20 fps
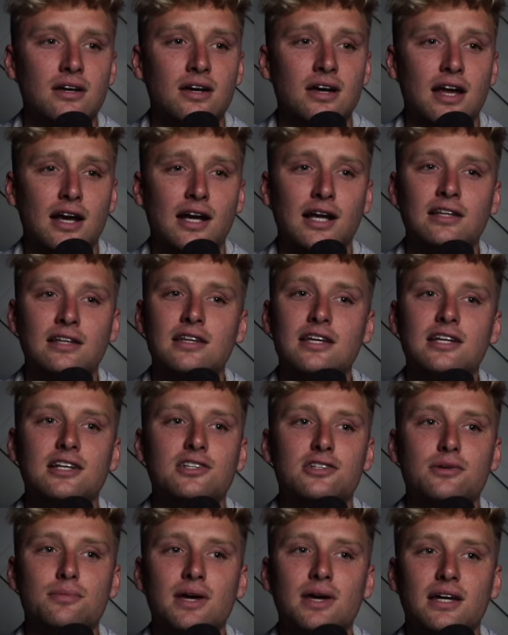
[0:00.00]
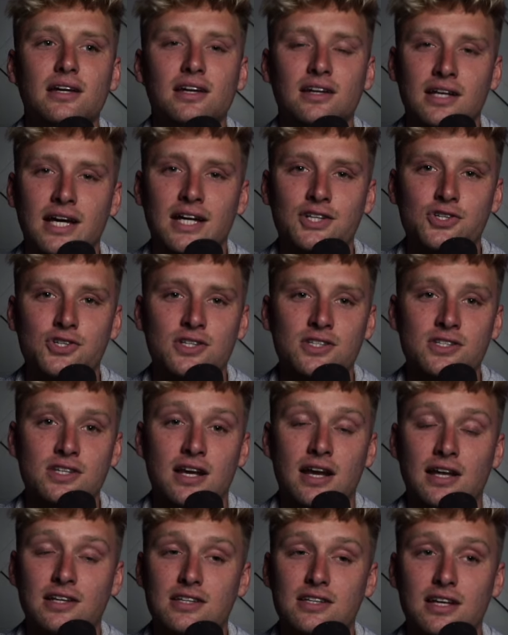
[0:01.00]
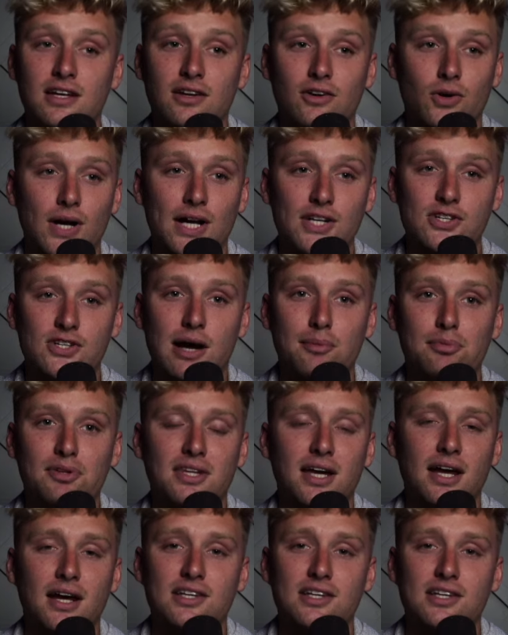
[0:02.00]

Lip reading: and I needed to make connections, and I did a great job at that.